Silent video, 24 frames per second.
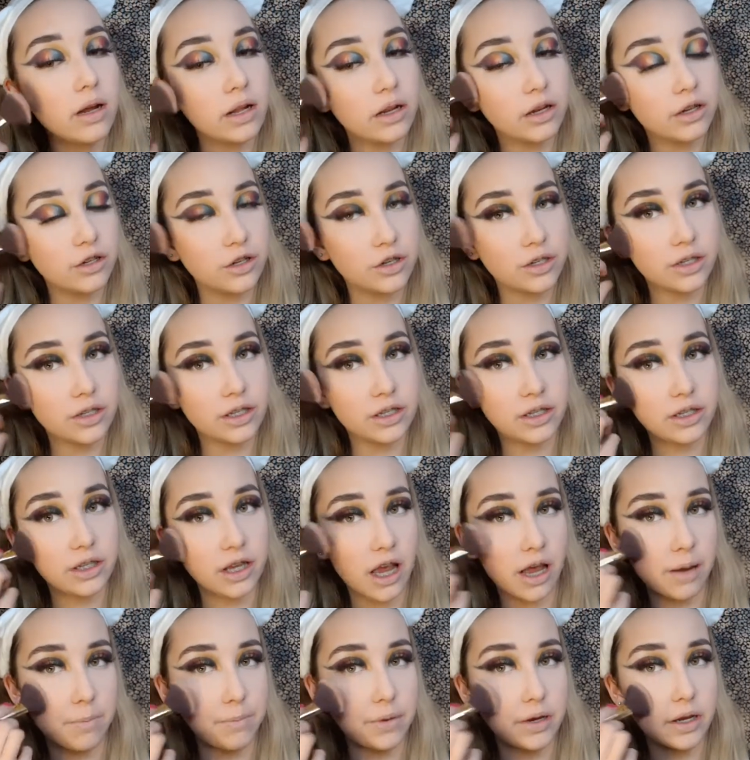And just
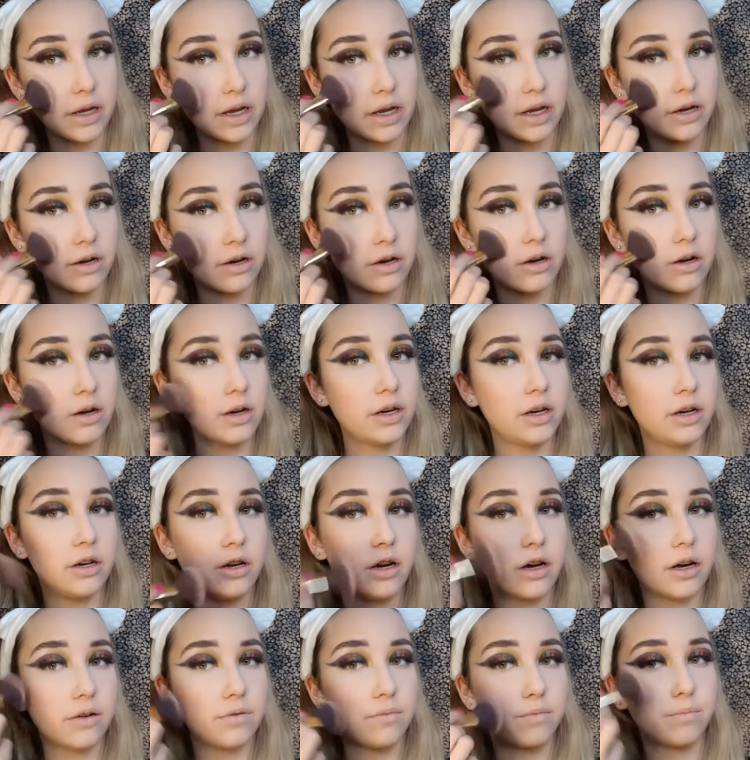tapping it on,
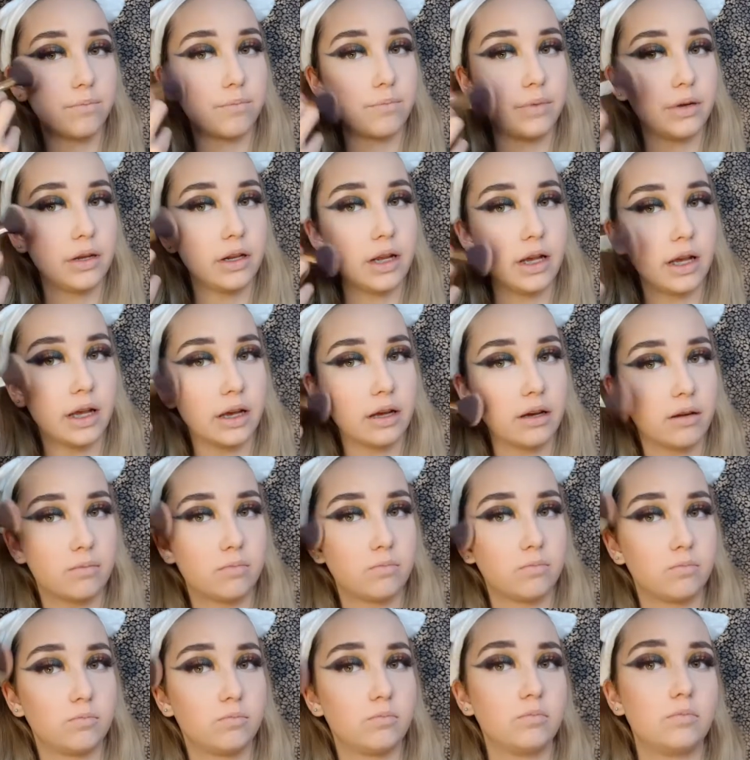not be like,
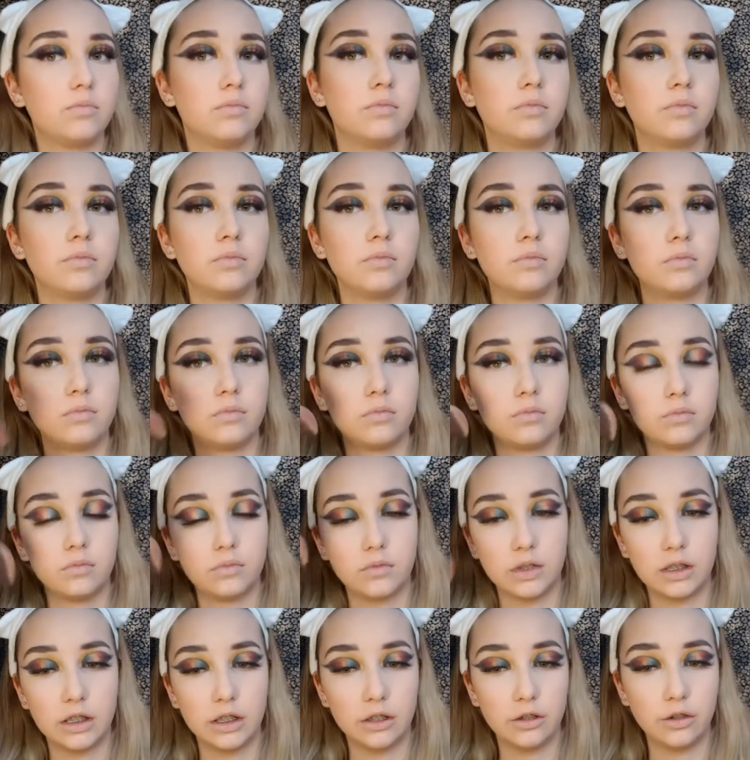
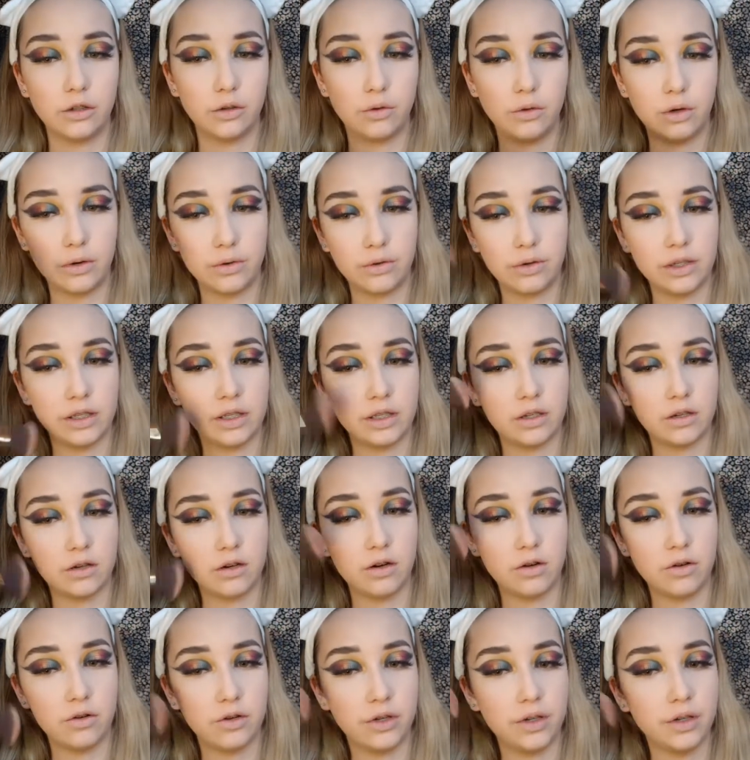I don't know how it's
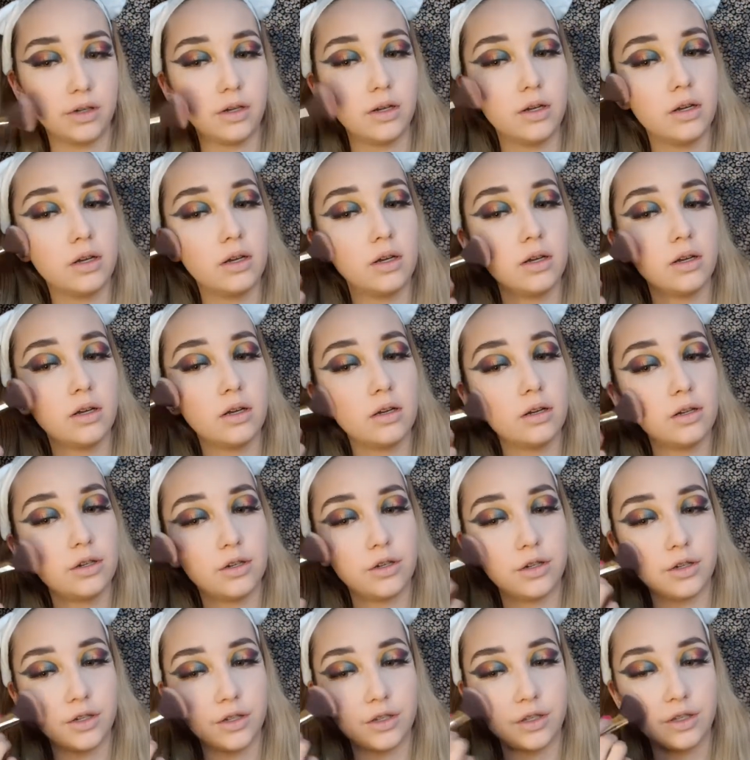called.
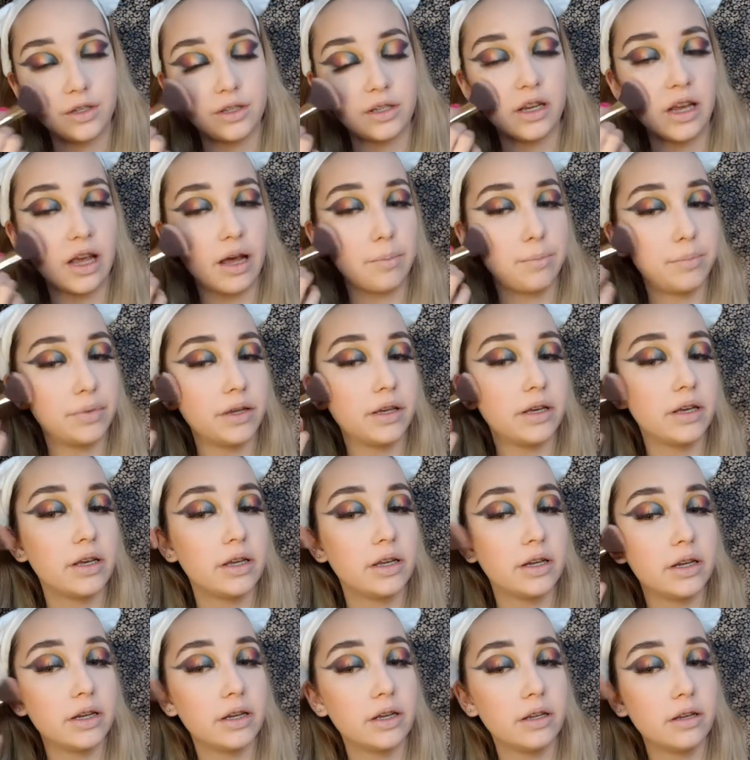Just tapping
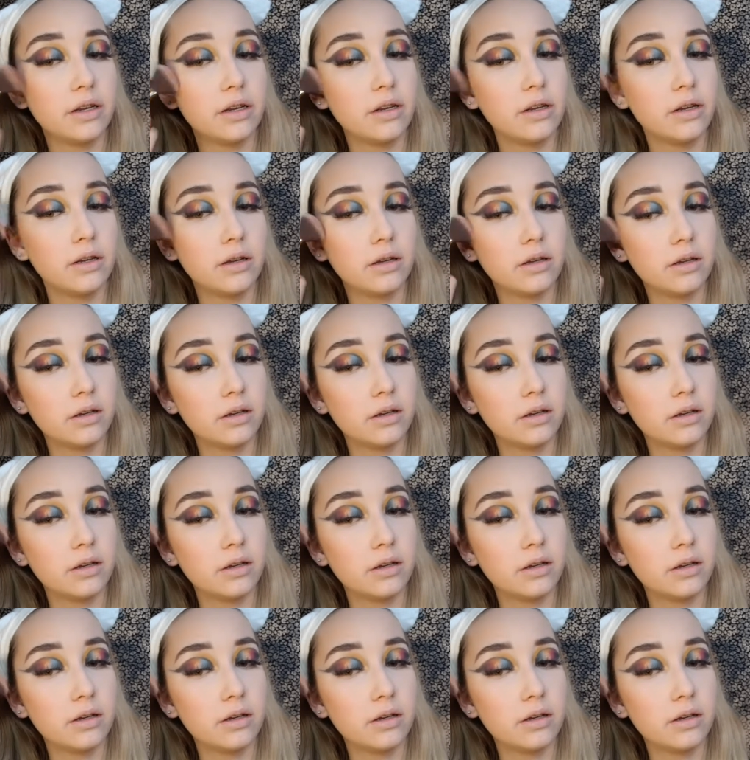it in.